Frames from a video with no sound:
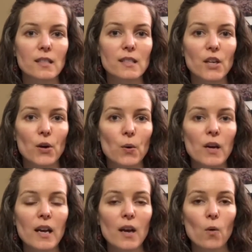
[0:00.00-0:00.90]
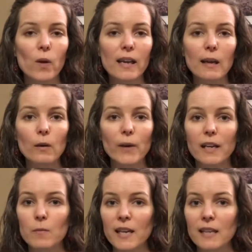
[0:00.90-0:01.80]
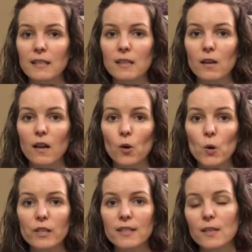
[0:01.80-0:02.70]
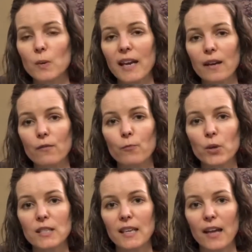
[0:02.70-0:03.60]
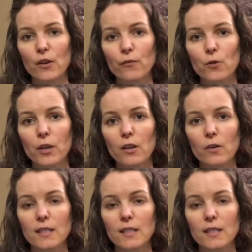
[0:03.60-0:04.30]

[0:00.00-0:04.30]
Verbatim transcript: And so we recommend a course that we have put together for you.